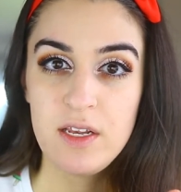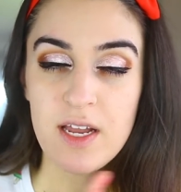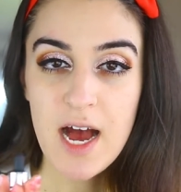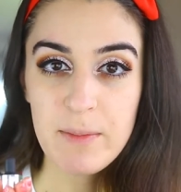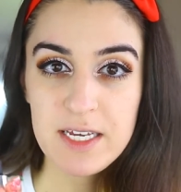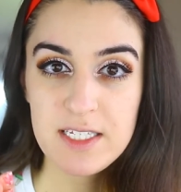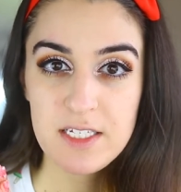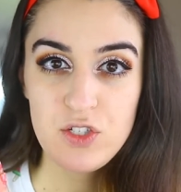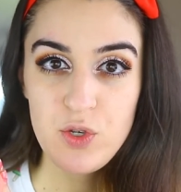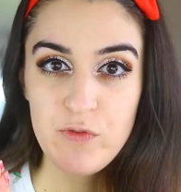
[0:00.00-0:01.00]
not mix
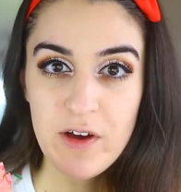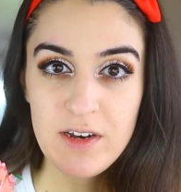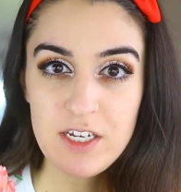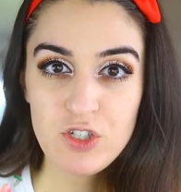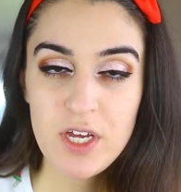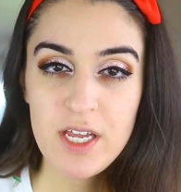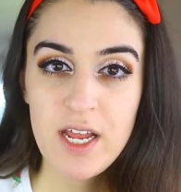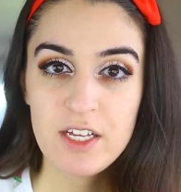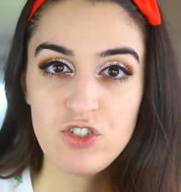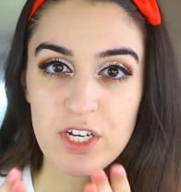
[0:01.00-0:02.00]
into
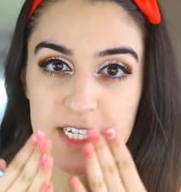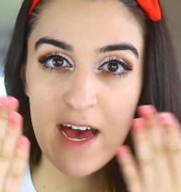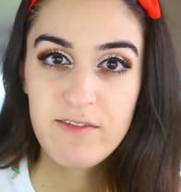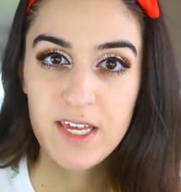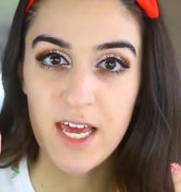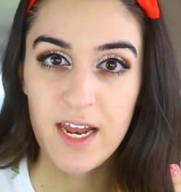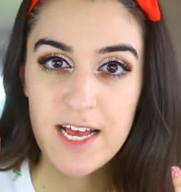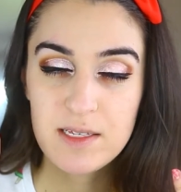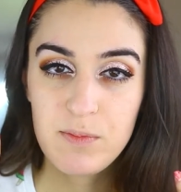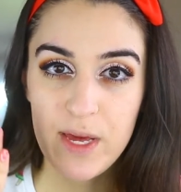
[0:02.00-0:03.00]
foundation, just having it
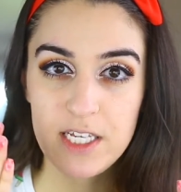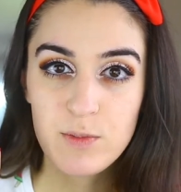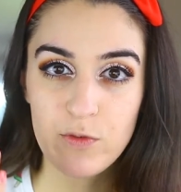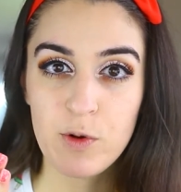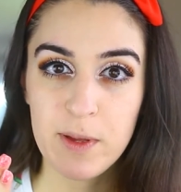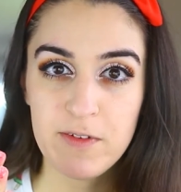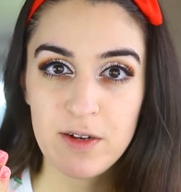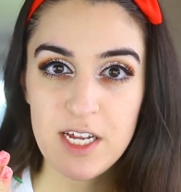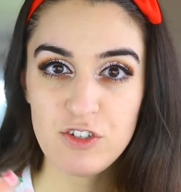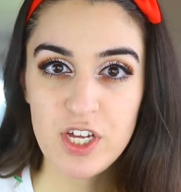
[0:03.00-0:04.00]
as a base before my
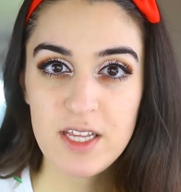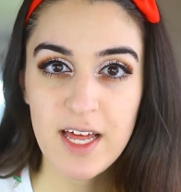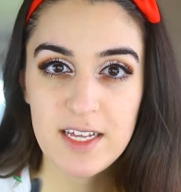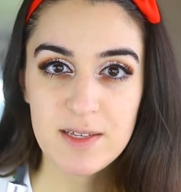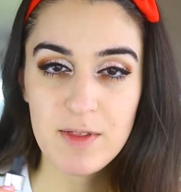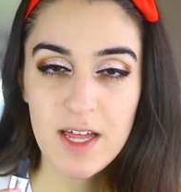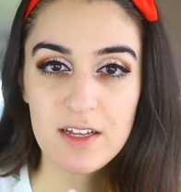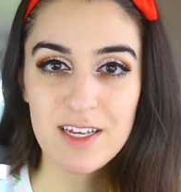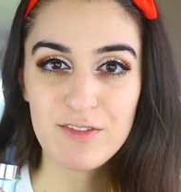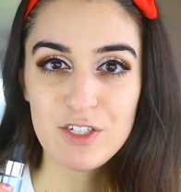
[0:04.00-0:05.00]
foundation. That is something that
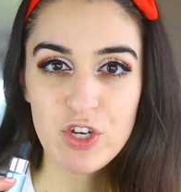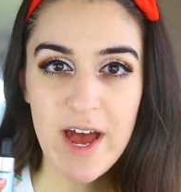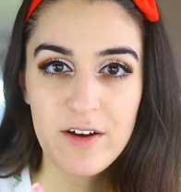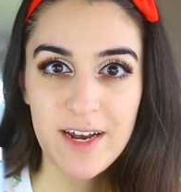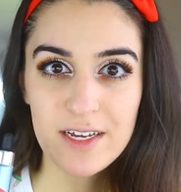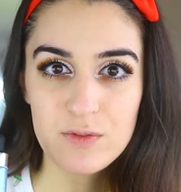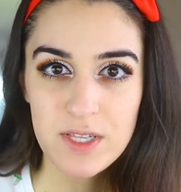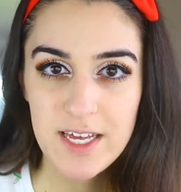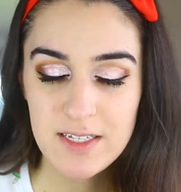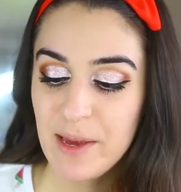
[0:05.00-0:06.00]
I'll definitely try out next
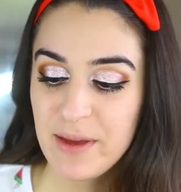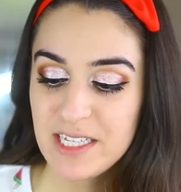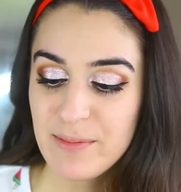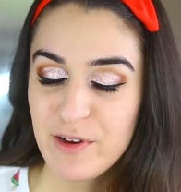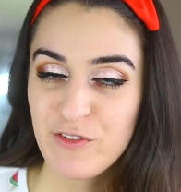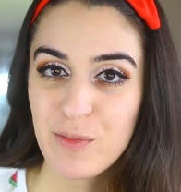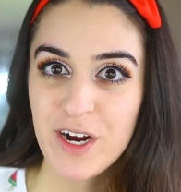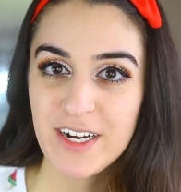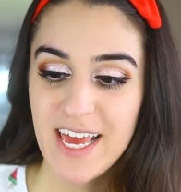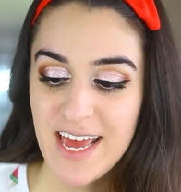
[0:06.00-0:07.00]
with this. thing I picked up from
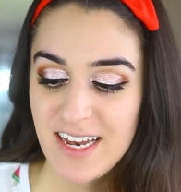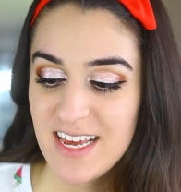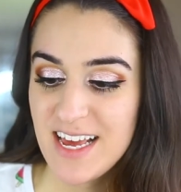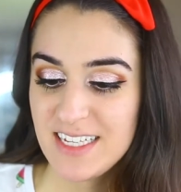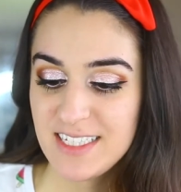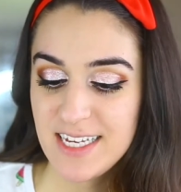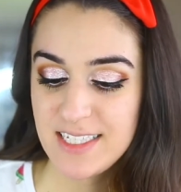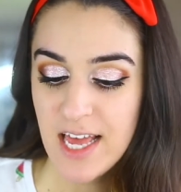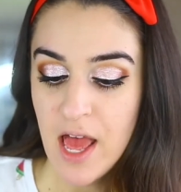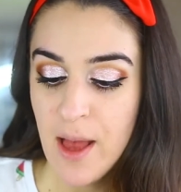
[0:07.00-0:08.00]
Hard Candy is
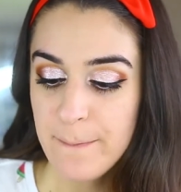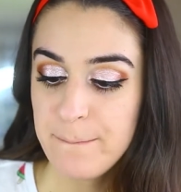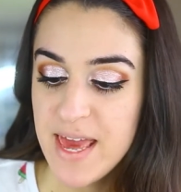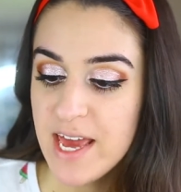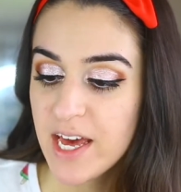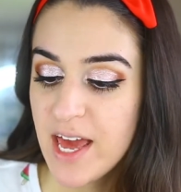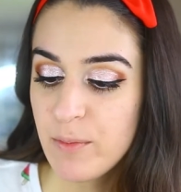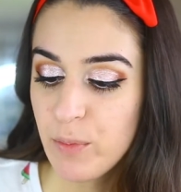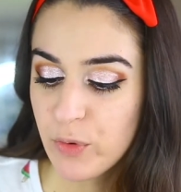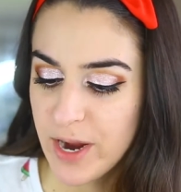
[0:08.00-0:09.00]
this Bake
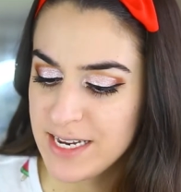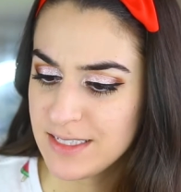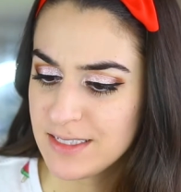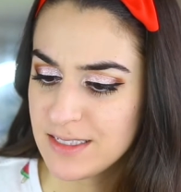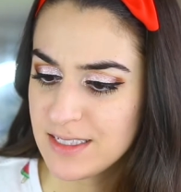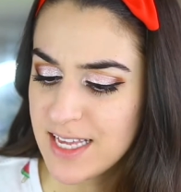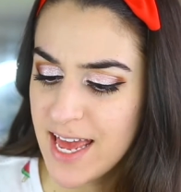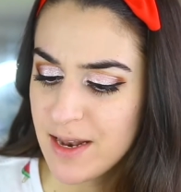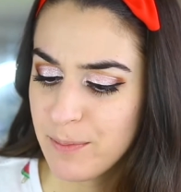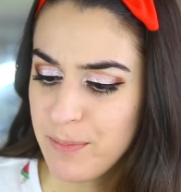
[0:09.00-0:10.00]
and Brighten
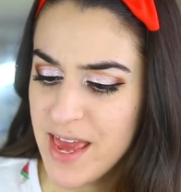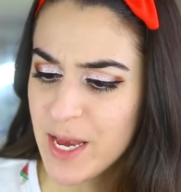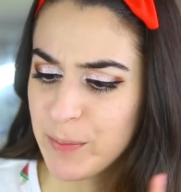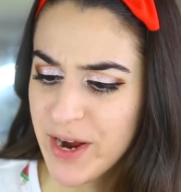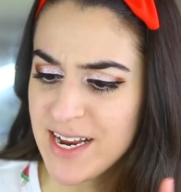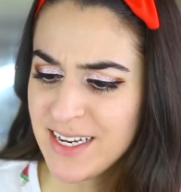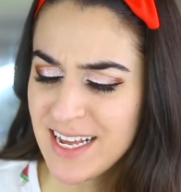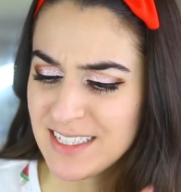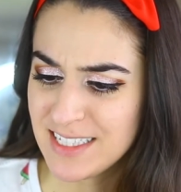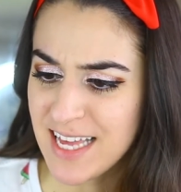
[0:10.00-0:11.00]
set. Bake, Brighten,
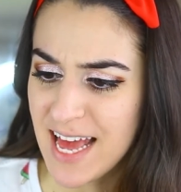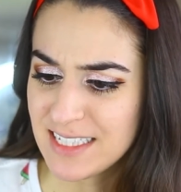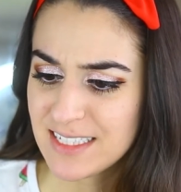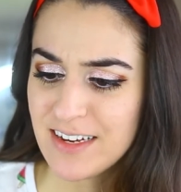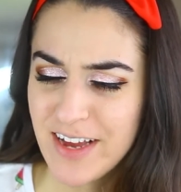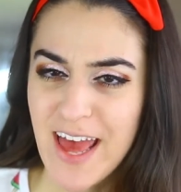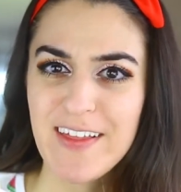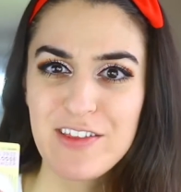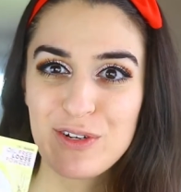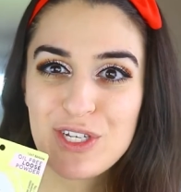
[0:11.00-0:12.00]
and Set. Okay,
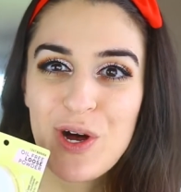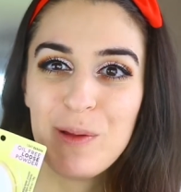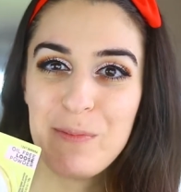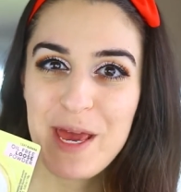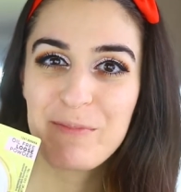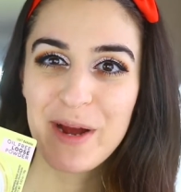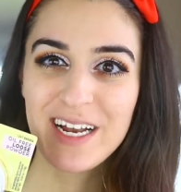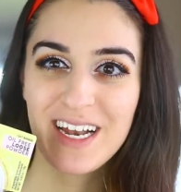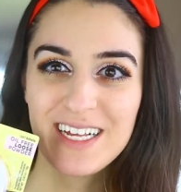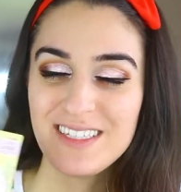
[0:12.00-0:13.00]
that's what it's called. Bake,
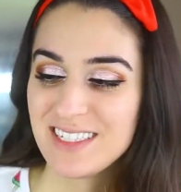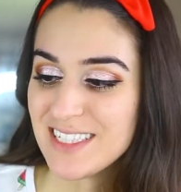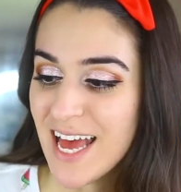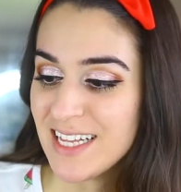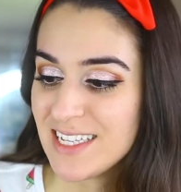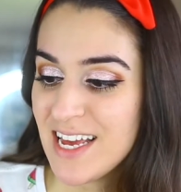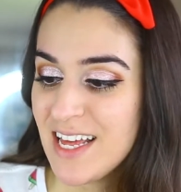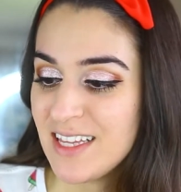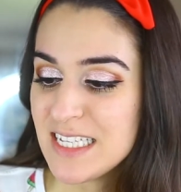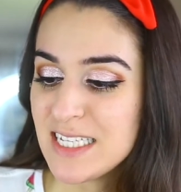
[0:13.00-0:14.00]
Brighten, and Set.
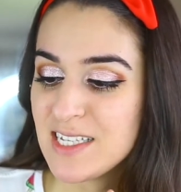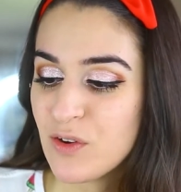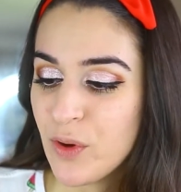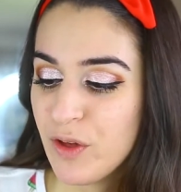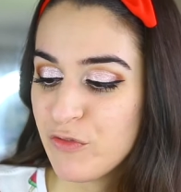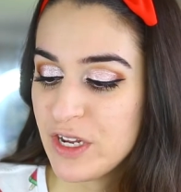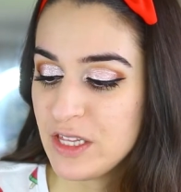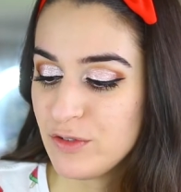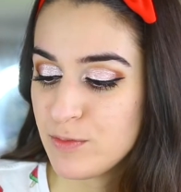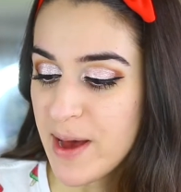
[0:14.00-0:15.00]
This is an oil-free
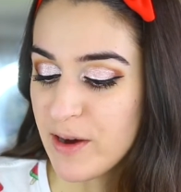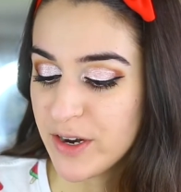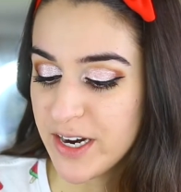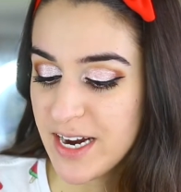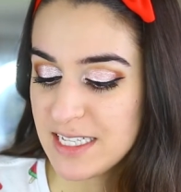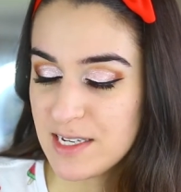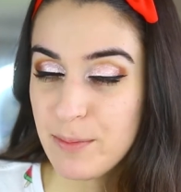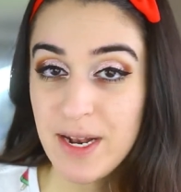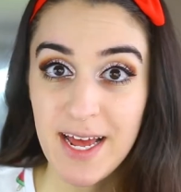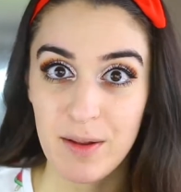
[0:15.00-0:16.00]
loose powder. It's a
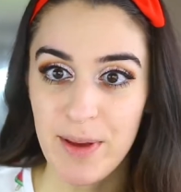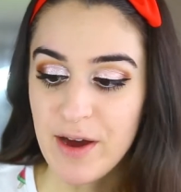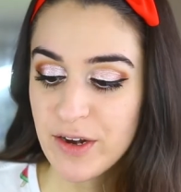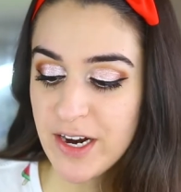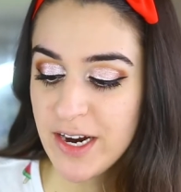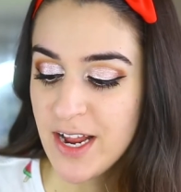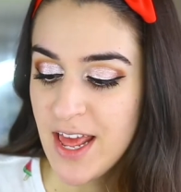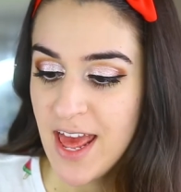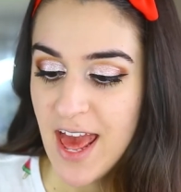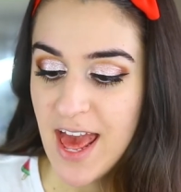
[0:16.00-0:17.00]
banana powder
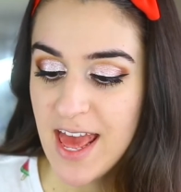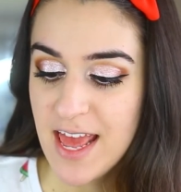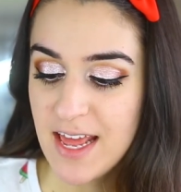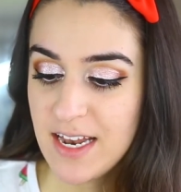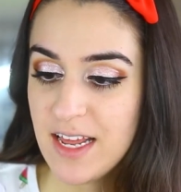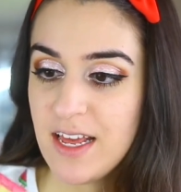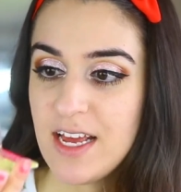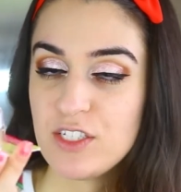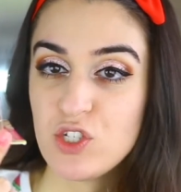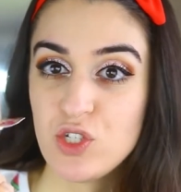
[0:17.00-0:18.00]
and
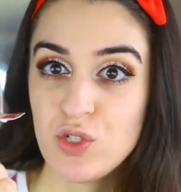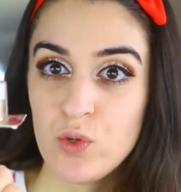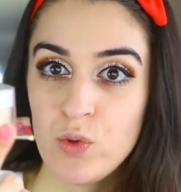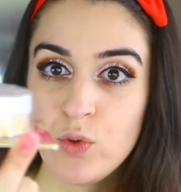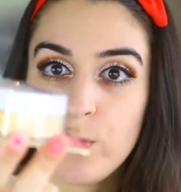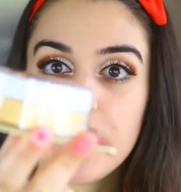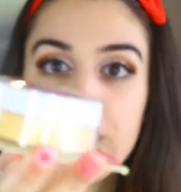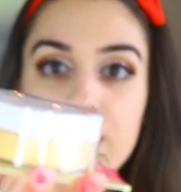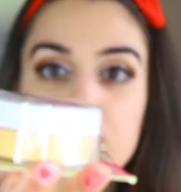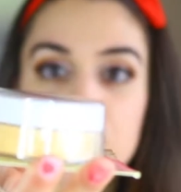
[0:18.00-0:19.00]
it's super,